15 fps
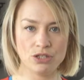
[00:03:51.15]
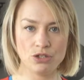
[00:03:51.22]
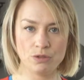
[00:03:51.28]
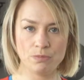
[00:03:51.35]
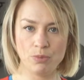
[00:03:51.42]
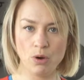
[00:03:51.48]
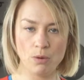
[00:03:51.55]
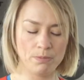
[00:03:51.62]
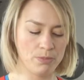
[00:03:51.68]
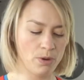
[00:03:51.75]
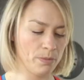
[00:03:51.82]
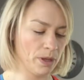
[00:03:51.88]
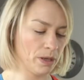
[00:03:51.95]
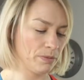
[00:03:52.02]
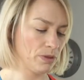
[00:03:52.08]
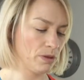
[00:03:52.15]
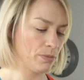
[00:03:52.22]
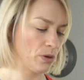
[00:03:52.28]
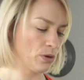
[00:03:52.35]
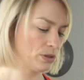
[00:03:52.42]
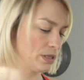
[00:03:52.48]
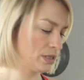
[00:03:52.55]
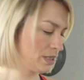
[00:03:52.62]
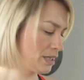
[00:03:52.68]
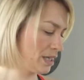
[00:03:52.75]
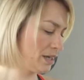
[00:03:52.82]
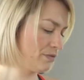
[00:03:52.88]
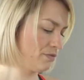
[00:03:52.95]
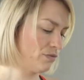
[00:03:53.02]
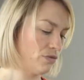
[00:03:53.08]
So just pop open the pods
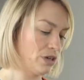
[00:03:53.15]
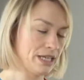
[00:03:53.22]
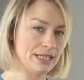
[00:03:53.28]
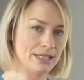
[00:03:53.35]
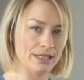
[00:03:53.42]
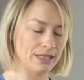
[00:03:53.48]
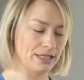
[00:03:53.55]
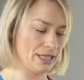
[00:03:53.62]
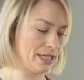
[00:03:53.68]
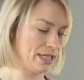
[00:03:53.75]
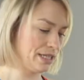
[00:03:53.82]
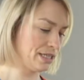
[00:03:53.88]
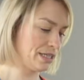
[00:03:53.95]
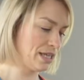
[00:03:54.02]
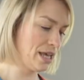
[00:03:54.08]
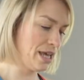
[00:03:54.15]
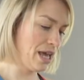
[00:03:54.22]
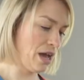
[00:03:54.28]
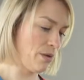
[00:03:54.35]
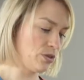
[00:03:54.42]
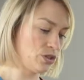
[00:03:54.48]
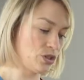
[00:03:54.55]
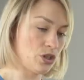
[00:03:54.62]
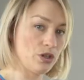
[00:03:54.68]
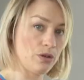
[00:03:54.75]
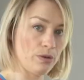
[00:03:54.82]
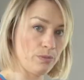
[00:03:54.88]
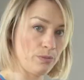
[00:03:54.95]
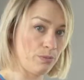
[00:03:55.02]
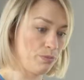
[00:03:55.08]
and release the seeds, and we're just going
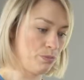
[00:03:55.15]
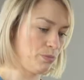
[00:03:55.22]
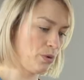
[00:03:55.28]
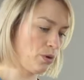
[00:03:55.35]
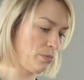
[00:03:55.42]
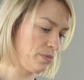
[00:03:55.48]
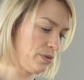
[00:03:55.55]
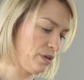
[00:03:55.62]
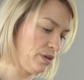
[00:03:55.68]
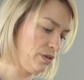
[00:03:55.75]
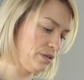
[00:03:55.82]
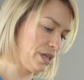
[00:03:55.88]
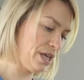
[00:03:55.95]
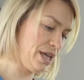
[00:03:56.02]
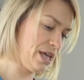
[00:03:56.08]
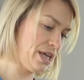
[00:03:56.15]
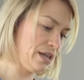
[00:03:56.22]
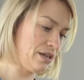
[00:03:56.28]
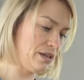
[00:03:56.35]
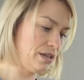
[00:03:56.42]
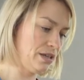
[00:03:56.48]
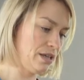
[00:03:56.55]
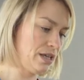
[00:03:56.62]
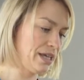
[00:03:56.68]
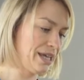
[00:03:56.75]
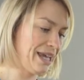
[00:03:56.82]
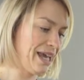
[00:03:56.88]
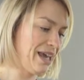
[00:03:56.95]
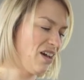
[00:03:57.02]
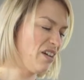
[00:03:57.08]
to pop those in.
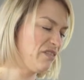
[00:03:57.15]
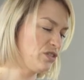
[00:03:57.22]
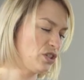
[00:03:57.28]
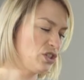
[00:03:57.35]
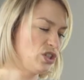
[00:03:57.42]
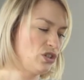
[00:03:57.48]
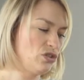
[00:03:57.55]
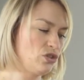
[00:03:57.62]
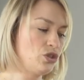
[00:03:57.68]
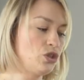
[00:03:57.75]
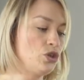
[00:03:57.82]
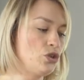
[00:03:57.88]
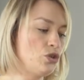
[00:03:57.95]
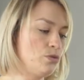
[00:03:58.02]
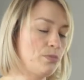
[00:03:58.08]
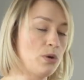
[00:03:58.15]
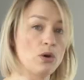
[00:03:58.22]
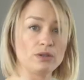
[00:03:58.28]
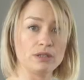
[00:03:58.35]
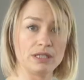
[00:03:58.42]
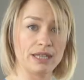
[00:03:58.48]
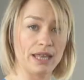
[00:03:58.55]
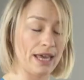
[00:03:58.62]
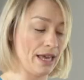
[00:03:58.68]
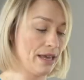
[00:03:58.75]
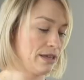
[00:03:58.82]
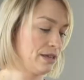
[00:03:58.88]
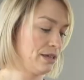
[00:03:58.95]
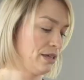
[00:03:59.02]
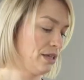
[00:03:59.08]
Again, I've just used 2 pods there.